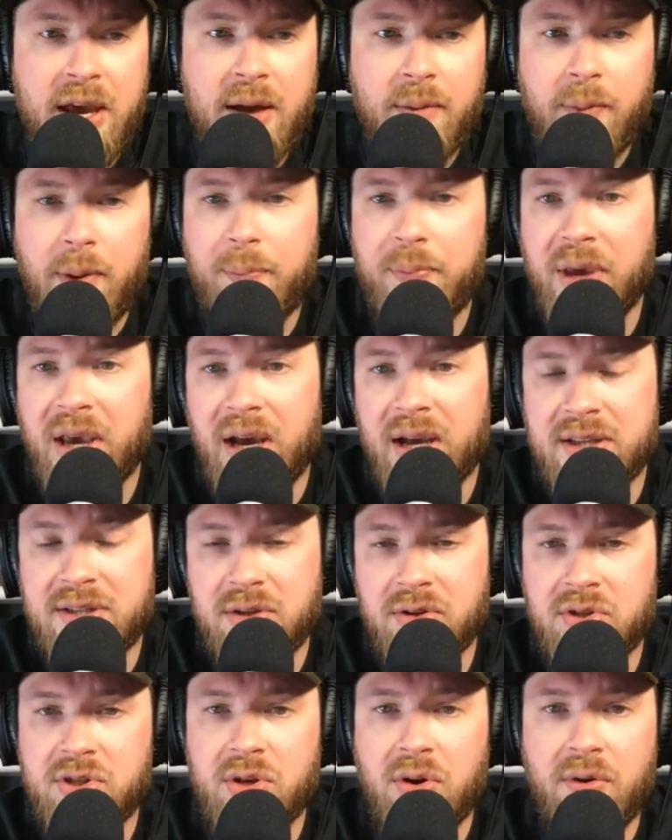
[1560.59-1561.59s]
But because
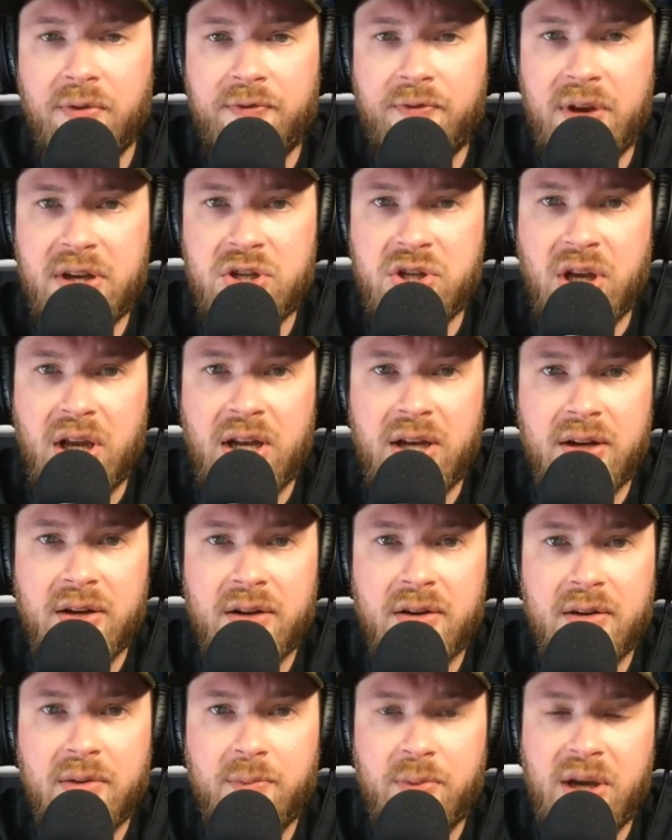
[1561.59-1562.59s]
they're so efficient,
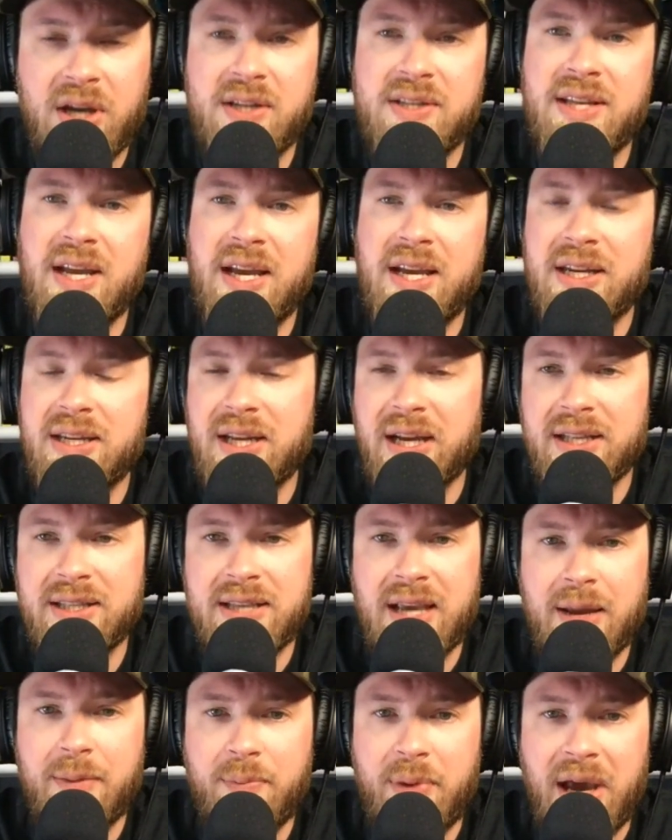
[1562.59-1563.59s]
because they can
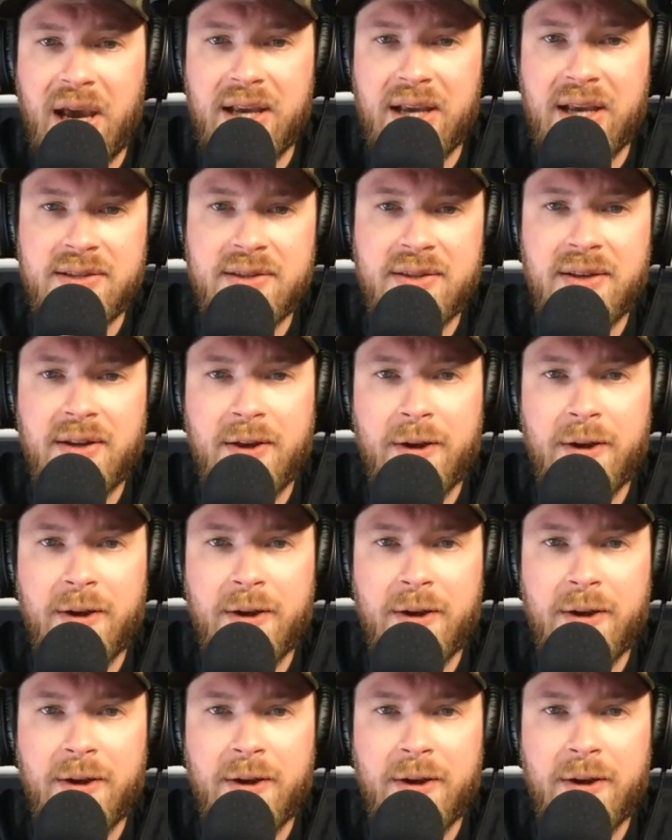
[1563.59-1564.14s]
dictate pace,